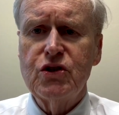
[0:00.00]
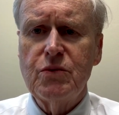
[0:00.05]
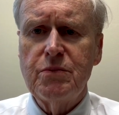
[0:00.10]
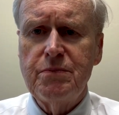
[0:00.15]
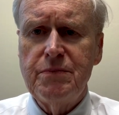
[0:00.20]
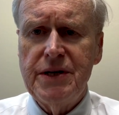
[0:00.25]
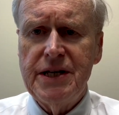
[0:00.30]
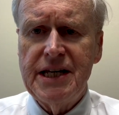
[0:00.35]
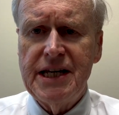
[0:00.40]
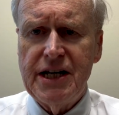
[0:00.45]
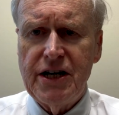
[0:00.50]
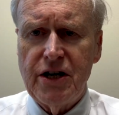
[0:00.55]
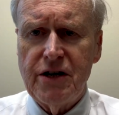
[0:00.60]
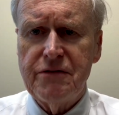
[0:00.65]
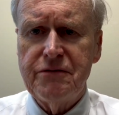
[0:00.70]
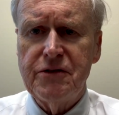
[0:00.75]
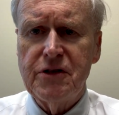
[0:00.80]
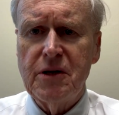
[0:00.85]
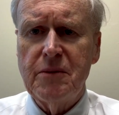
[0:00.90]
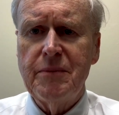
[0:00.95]
Be
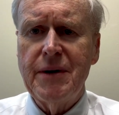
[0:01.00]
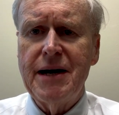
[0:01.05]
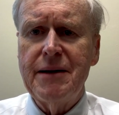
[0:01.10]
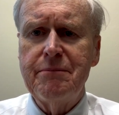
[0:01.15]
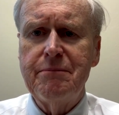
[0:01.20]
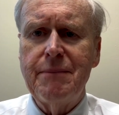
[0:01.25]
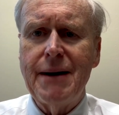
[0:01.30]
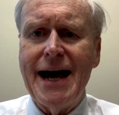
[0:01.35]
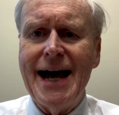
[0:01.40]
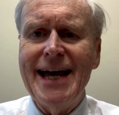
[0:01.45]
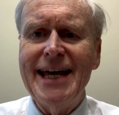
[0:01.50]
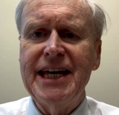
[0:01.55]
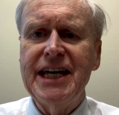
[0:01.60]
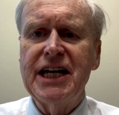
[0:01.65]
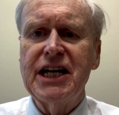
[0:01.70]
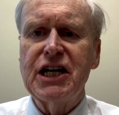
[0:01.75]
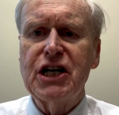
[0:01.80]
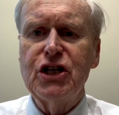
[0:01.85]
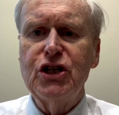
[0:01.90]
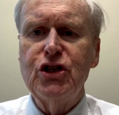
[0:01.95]
careful about
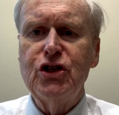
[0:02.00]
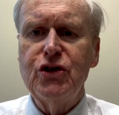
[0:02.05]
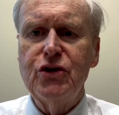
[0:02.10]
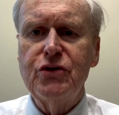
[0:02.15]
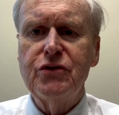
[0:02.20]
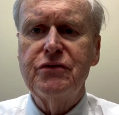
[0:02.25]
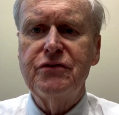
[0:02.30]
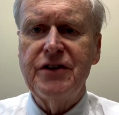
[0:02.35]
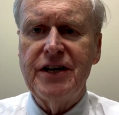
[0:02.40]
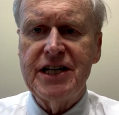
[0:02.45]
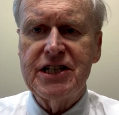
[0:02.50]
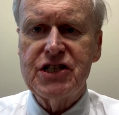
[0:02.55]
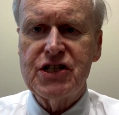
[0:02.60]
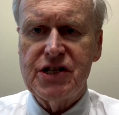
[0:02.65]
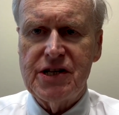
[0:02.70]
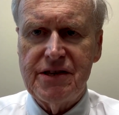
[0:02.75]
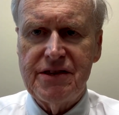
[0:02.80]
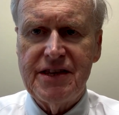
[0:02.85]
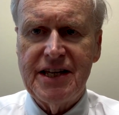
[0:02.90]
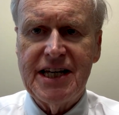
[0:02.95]
buying new
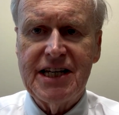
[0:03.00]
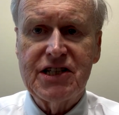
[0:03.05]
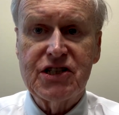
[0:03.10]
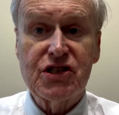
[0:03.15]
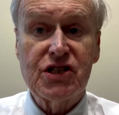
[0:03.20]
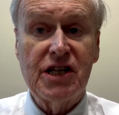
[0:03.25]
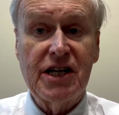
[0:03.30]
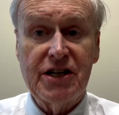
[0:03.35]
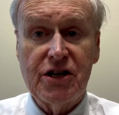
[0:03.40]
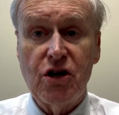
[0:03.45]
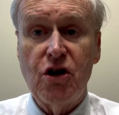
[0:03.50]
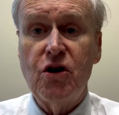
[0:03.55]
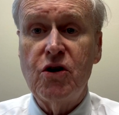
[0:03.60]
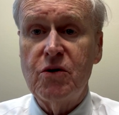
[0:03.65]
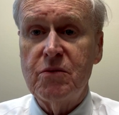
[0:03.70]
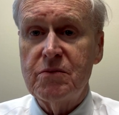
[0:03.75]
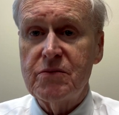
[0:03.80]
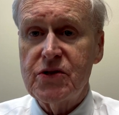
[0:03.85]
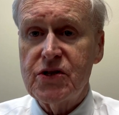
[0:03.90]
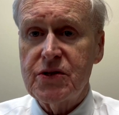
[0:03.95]
fancy things like
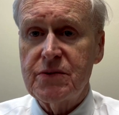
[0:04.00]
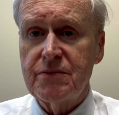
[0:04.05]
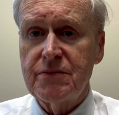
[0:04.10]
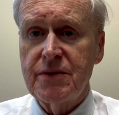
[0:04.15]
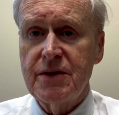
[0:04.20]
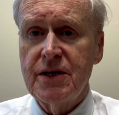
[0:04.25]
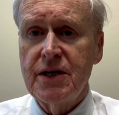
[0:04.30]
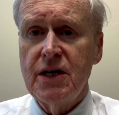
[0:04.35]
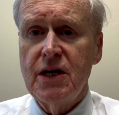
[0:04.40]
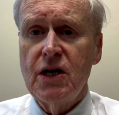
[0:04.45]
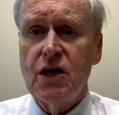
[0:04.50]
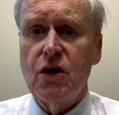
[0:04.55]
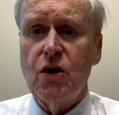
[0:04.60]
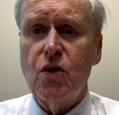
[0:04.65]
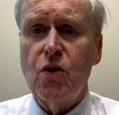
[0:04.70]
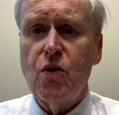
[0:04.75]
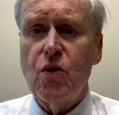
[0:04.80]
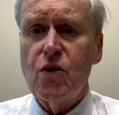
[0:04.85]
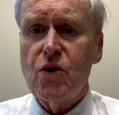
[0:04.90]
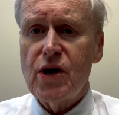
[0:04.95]
homes
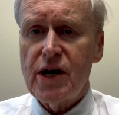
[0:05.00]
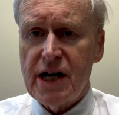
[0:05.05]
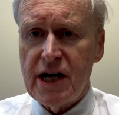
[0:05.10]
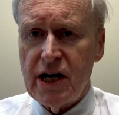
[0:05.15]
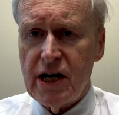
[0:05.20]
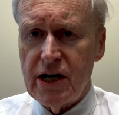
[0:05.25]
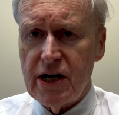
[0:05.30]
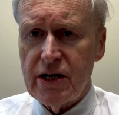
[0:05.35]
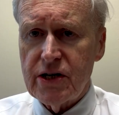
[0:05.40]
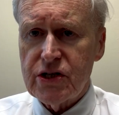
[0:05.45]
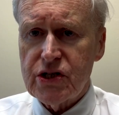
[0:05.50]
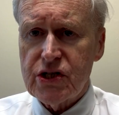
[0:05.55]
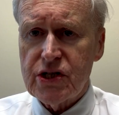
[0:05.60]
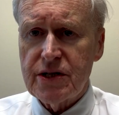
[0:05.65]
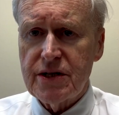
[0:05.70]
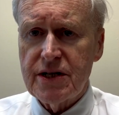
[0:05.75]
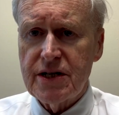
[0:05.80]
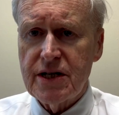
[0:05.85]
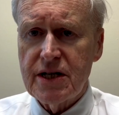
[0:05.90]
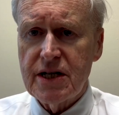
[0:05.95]
or cars,
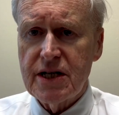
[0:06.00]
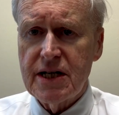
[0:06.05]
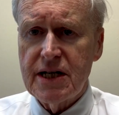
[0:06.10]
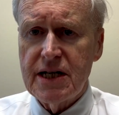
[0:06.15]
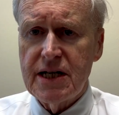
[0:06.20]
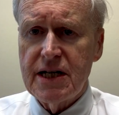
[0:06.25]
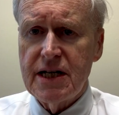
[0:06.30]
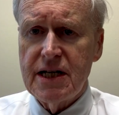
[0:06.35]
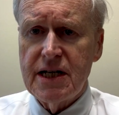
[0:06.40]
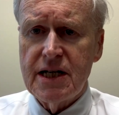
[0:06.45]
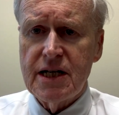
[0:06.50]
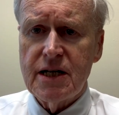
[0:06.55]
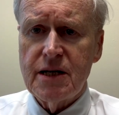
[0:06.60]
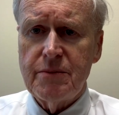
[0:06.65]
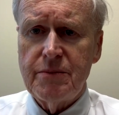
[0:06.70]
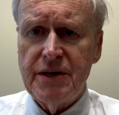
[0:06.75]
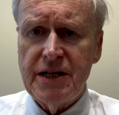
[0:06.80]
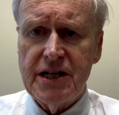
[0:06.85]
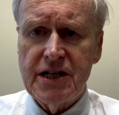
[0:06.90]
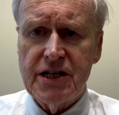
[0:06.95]

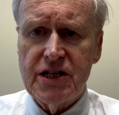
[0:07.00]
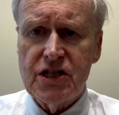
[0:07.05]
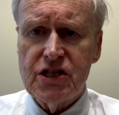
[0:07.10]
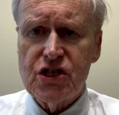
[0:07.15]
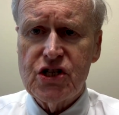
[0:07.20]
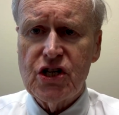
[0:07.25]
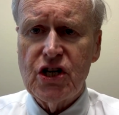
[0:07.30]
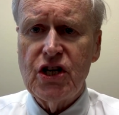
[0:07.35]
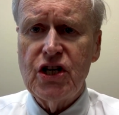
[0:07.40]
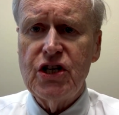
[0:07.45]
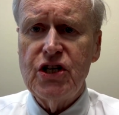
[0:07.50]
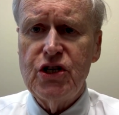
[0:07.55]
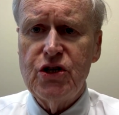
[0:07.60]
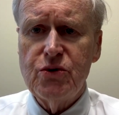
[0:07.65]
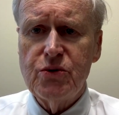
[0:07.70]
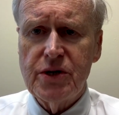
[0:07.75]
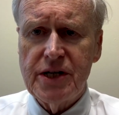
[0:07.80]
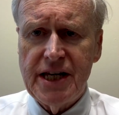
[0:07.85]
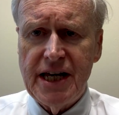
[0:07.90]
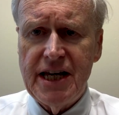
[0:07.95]
because
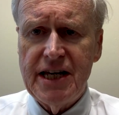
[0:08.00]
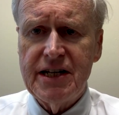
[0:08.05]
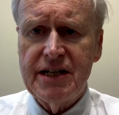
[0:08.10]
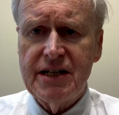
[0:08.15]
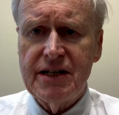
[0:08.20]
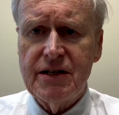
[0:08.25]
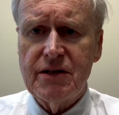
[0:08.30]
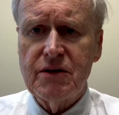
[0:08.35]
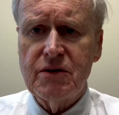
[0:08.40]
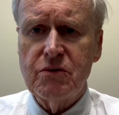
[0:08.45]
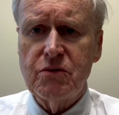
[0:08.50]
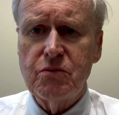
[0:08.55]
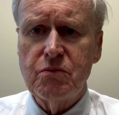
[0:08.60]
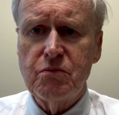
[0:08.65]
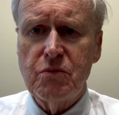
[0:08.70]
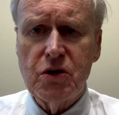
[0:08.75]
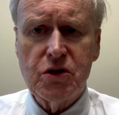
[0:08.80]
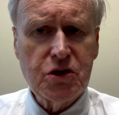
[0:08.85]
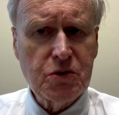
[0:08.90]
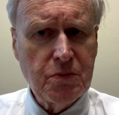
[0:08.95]
you, again,
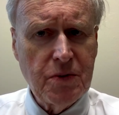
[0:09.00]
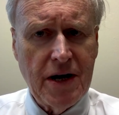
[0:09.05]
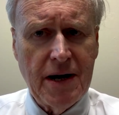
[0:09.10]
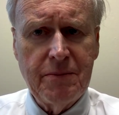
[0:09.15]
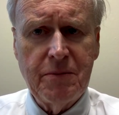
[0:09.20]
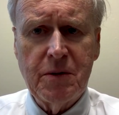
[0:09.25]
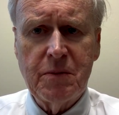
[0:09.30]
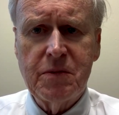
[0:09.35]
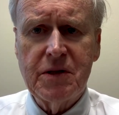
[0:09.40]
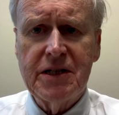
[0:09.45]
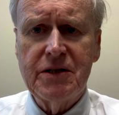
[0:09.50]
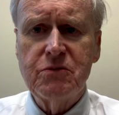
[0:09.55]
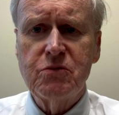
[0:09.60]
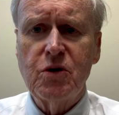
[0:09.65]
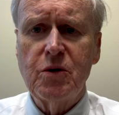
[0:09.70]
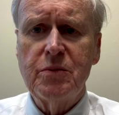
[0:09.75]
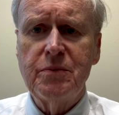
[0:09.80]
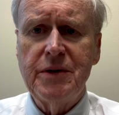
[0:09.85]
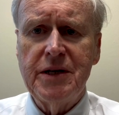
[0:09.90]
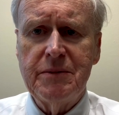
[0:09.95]
most probably
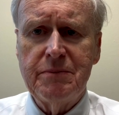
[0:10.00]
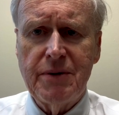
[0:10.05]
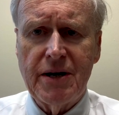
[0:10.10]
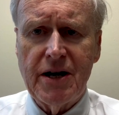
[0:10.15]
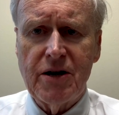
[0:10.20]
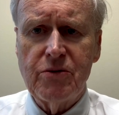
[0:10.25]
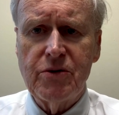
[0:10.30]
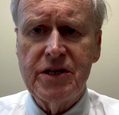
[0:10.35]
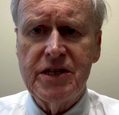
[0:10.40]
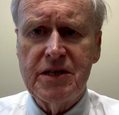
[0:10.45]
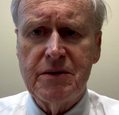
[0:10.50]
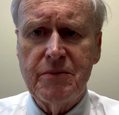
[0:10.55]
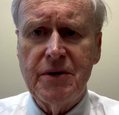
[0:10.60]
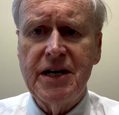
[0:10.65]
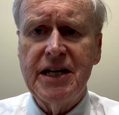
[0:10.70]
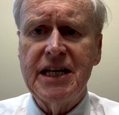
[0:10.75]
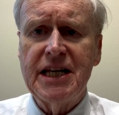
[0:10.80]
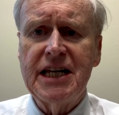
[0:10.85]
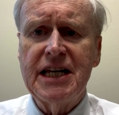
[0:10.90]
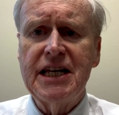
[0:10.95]
will be borrowing the
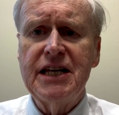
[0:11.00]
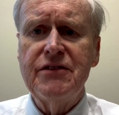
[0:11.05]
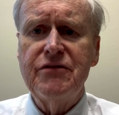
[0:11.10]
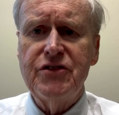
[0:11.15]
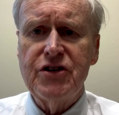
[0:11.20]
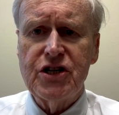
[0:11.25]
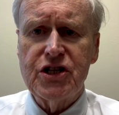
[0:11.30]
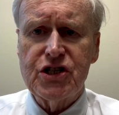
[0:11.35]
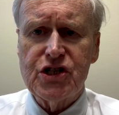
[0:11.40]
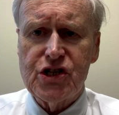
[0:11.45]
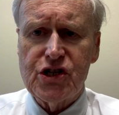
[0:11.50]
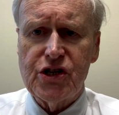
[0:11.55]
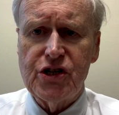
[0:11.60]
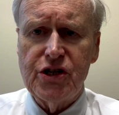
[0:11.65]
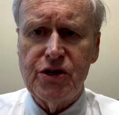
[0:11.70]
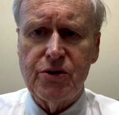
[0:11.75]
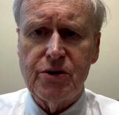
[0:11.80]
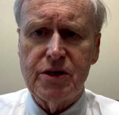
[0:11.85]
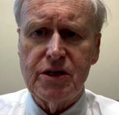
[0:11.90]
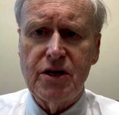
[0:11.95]
money if you can
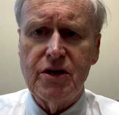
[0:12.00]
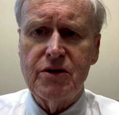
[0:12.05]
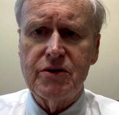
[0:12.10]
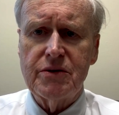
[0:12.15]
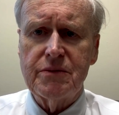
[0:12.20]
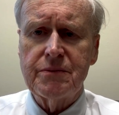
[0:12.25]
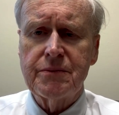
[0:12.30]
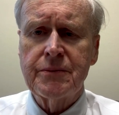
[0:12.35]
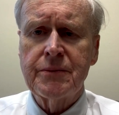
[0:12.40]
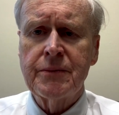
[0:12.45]
secure a loan.